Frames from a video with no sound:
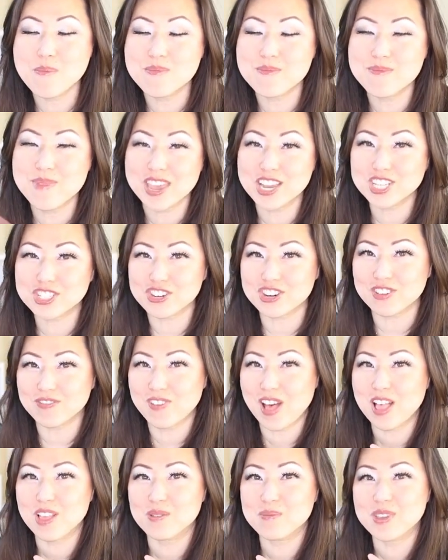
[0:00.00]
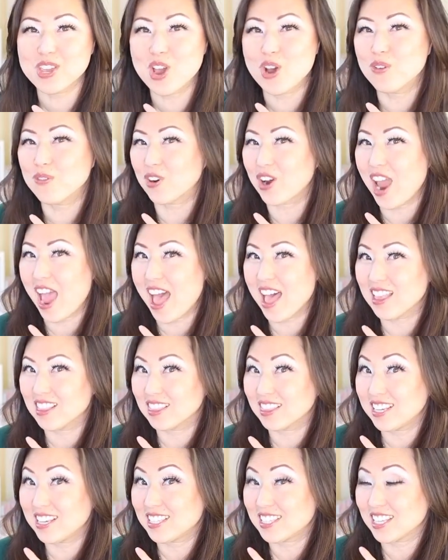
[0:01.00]
make sure to follow me over at
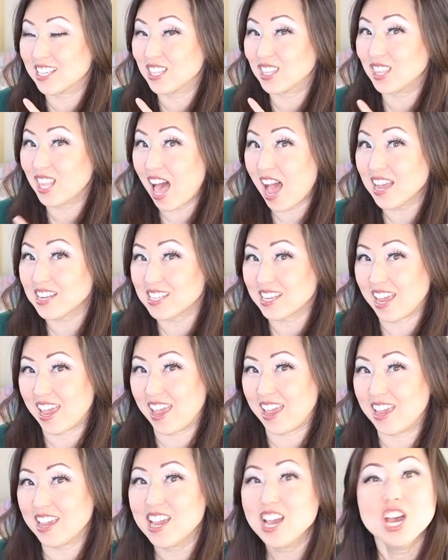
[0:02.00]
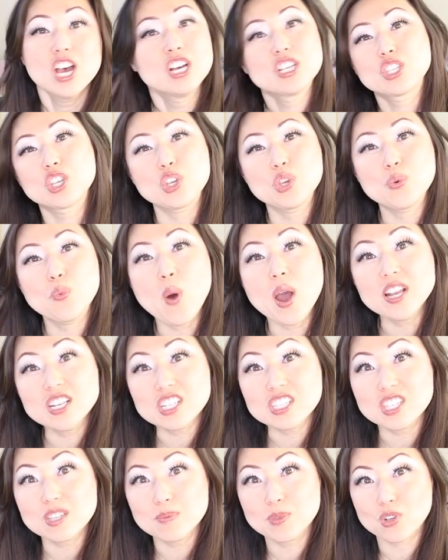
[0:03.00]
Lisa Latte. So you want
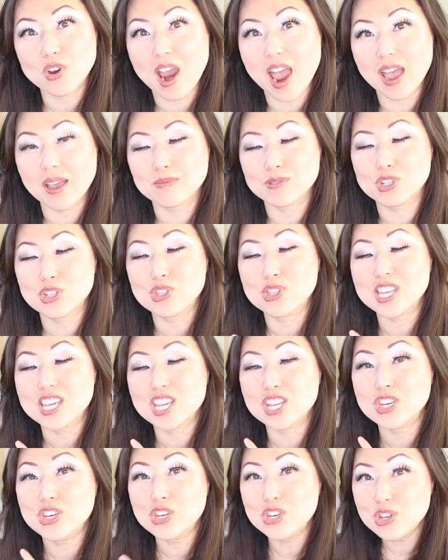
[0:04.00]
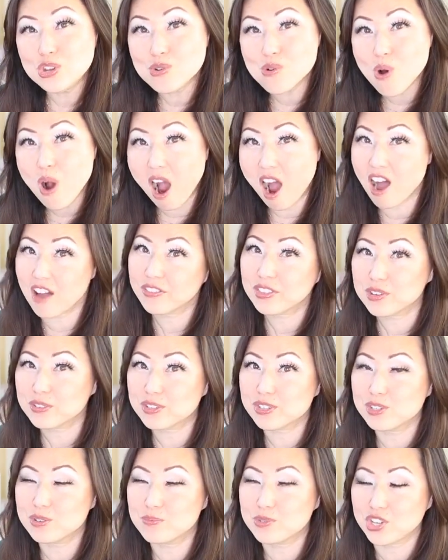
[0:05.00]
to subscribe to the new
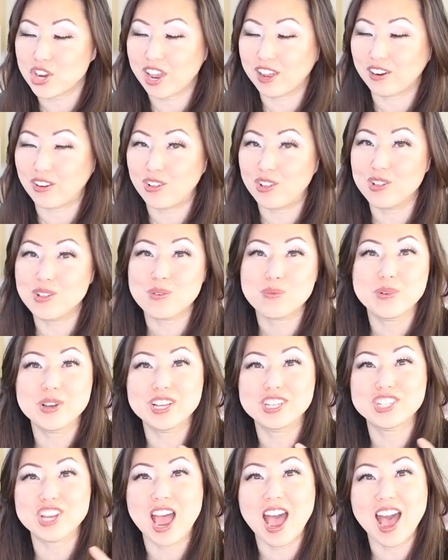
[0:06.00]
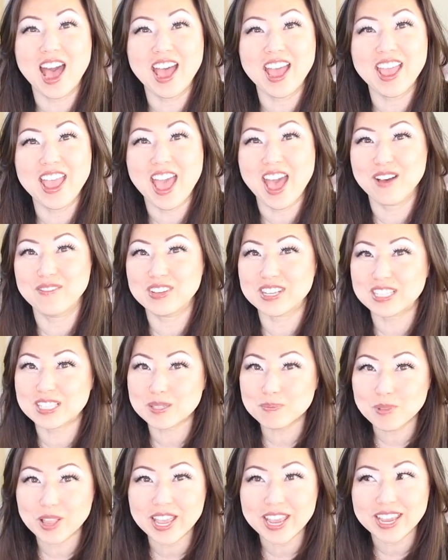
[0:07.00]
AuthorTube channel, which I have
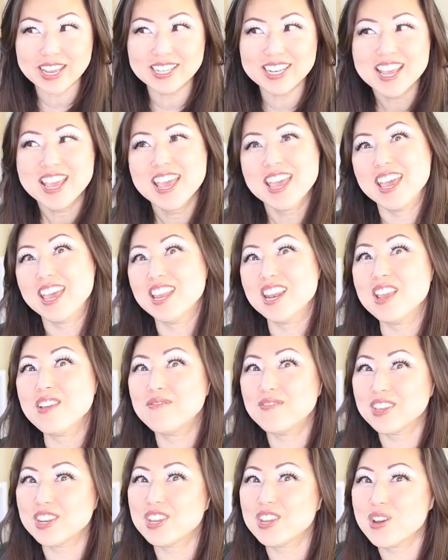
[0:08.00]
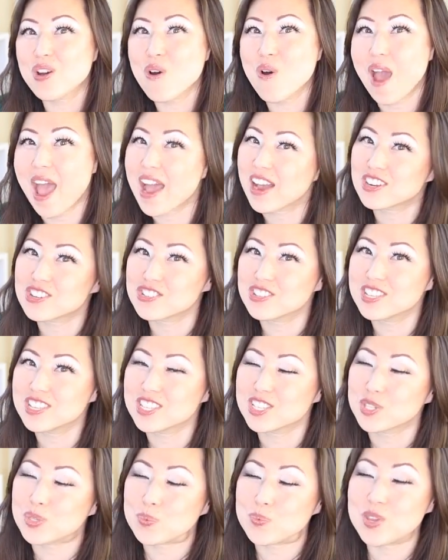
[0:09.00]
explained in a video actually
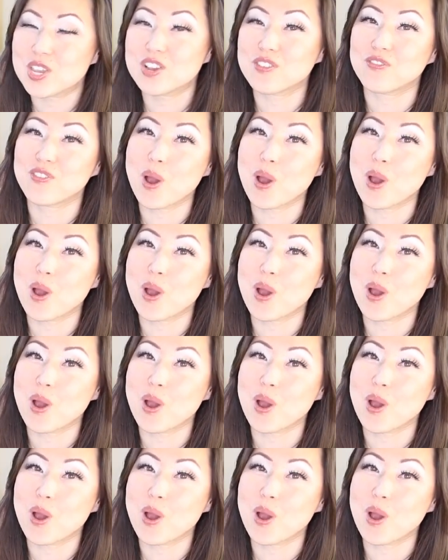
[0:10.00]
this week